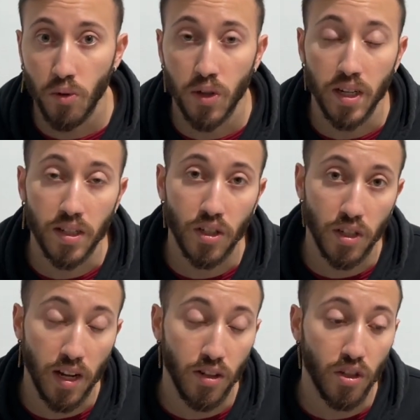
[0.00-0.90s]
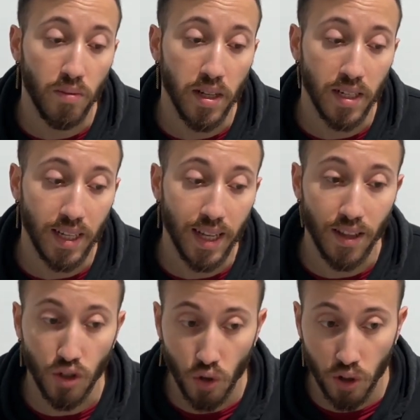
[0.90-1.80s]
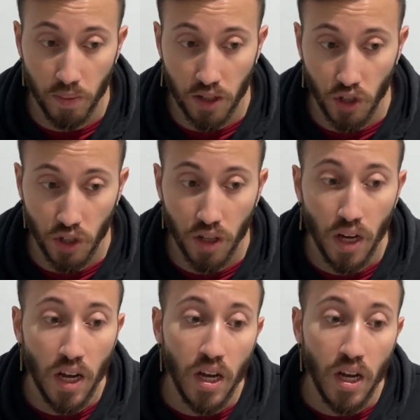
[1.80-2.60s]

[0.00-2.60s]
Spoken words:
where it's challenged basically at the short position.